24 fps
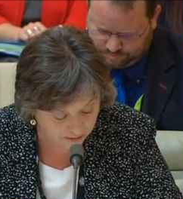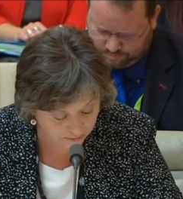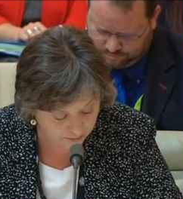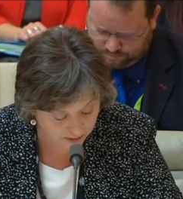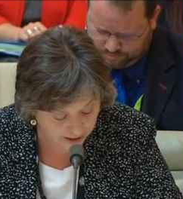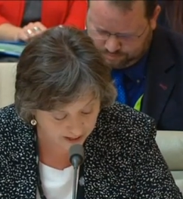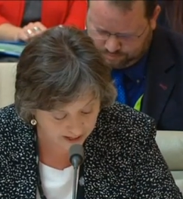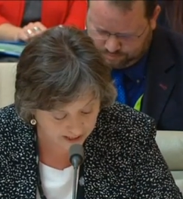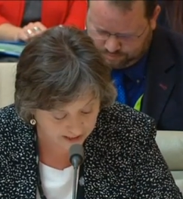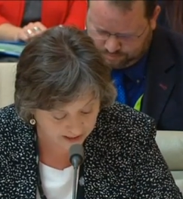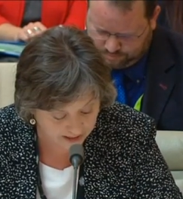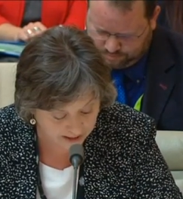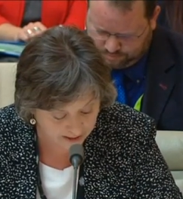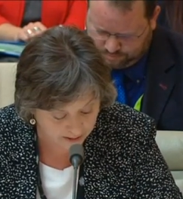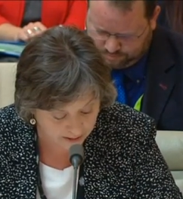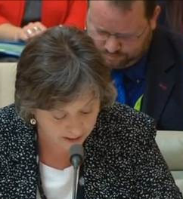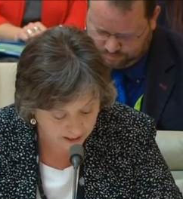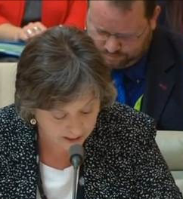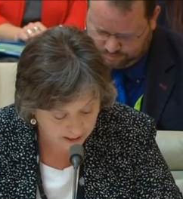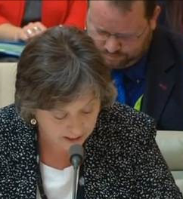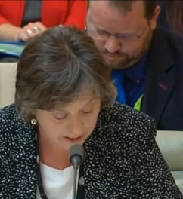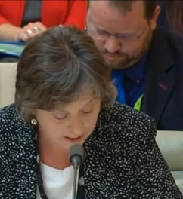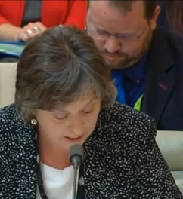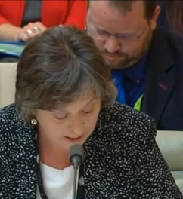Speaker 1: face.
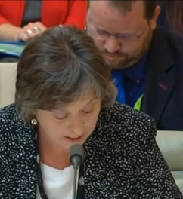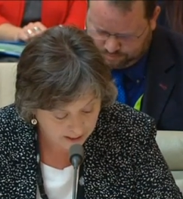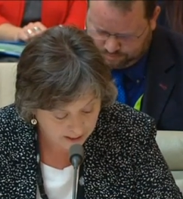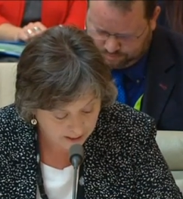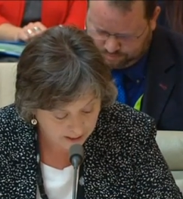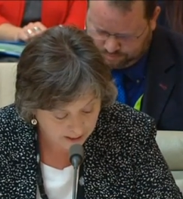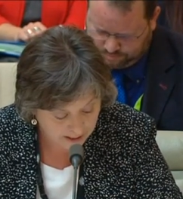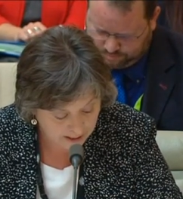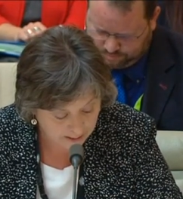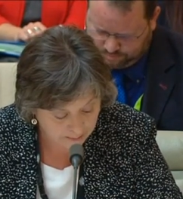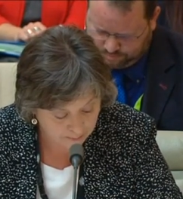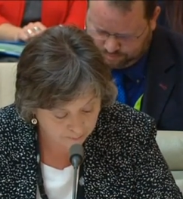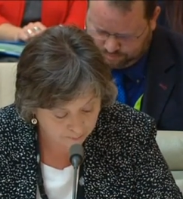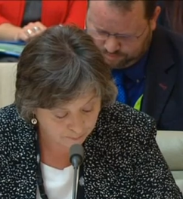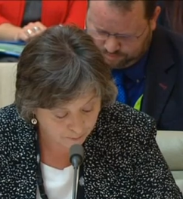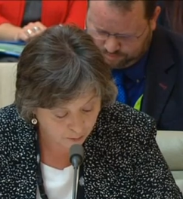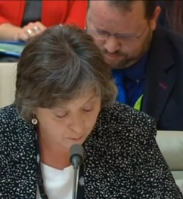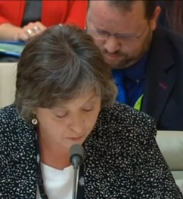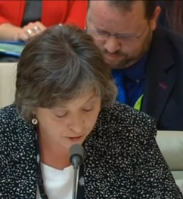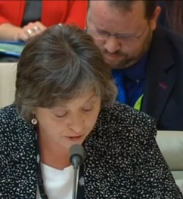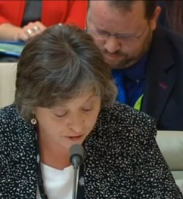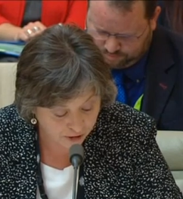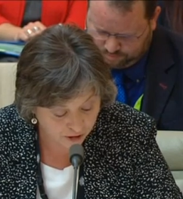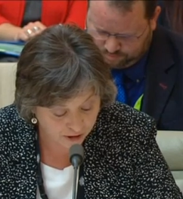Um,
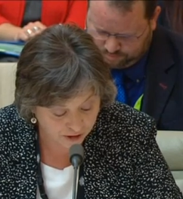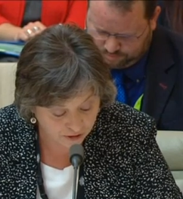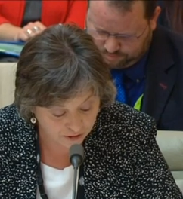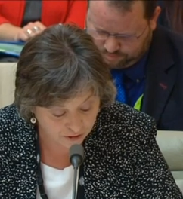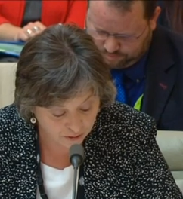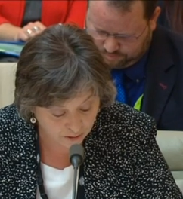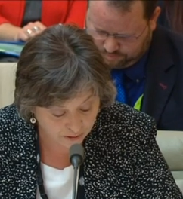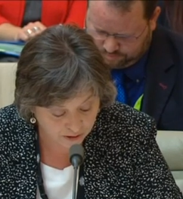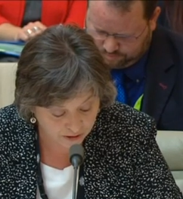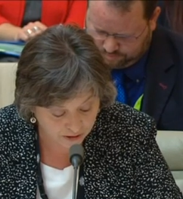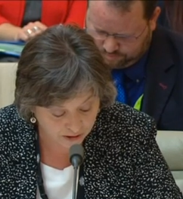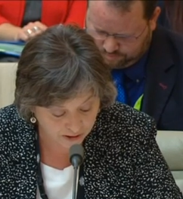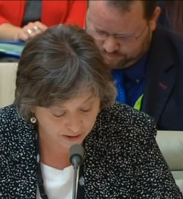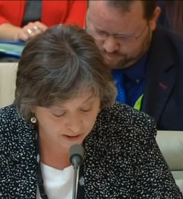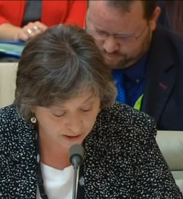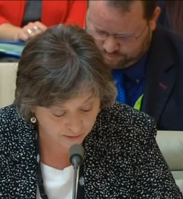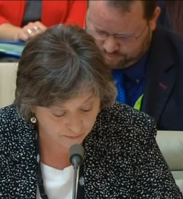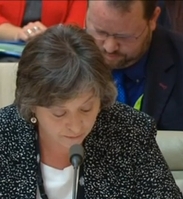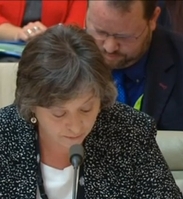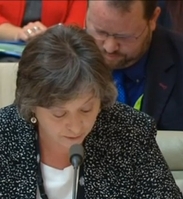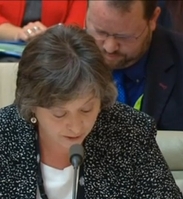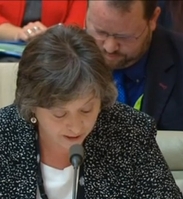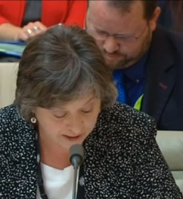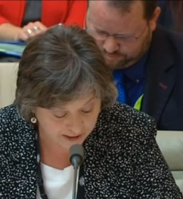research has also
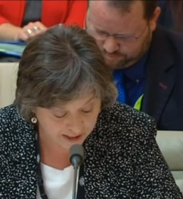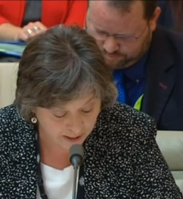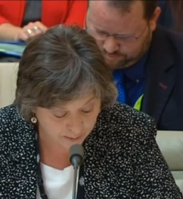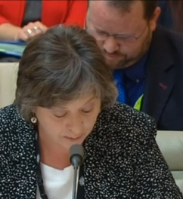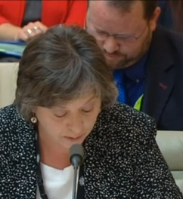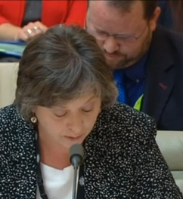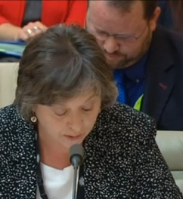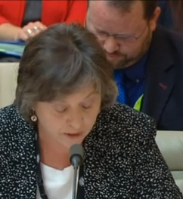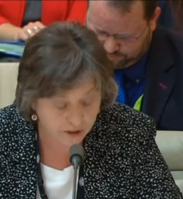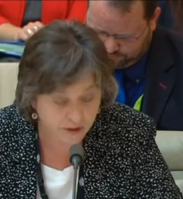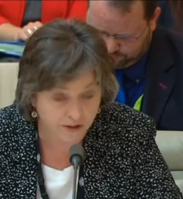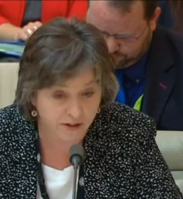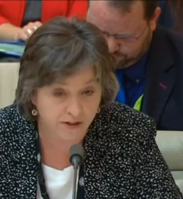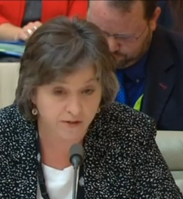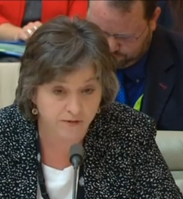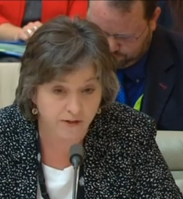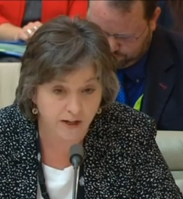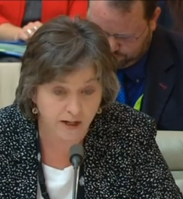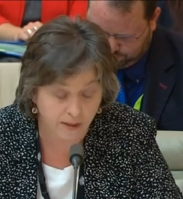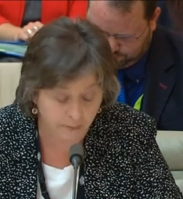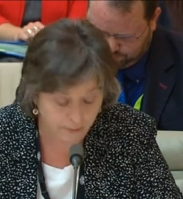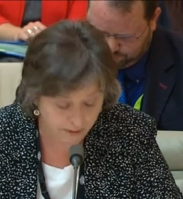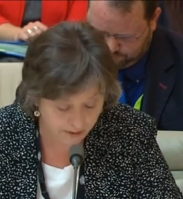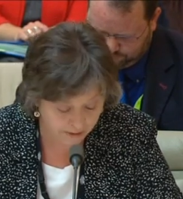led, for example, to the
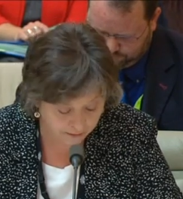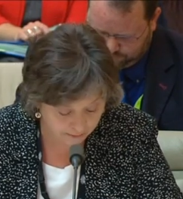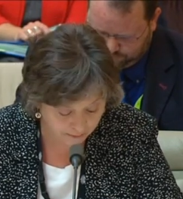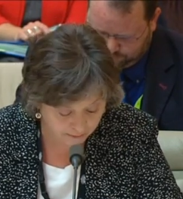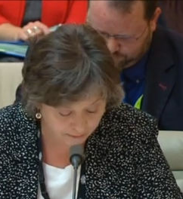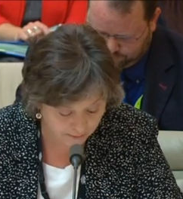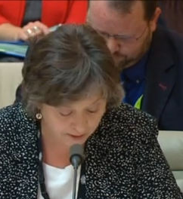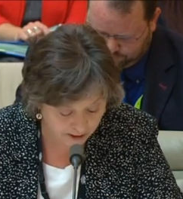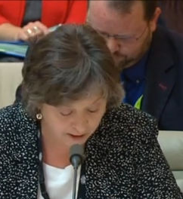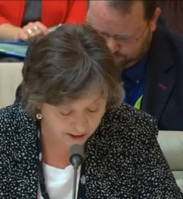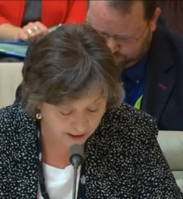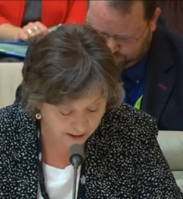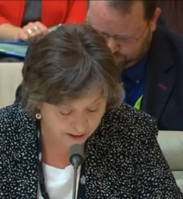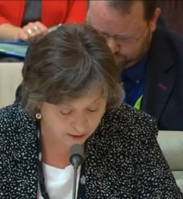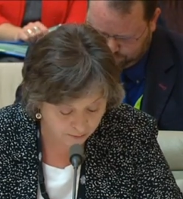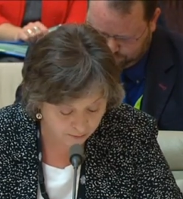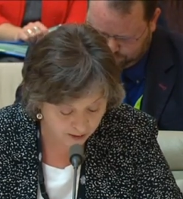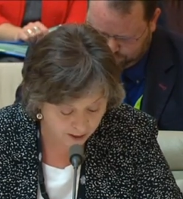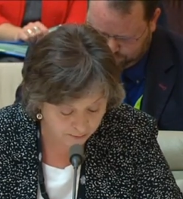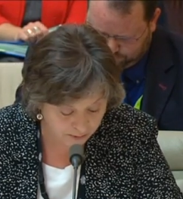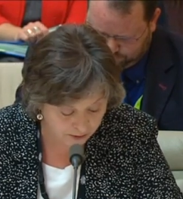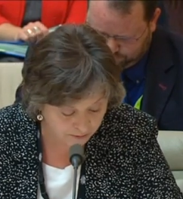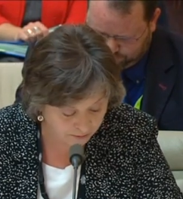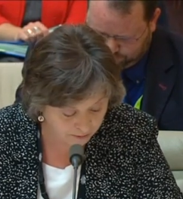development of Phoenix
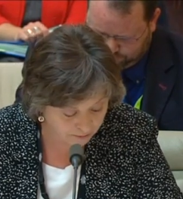Rapid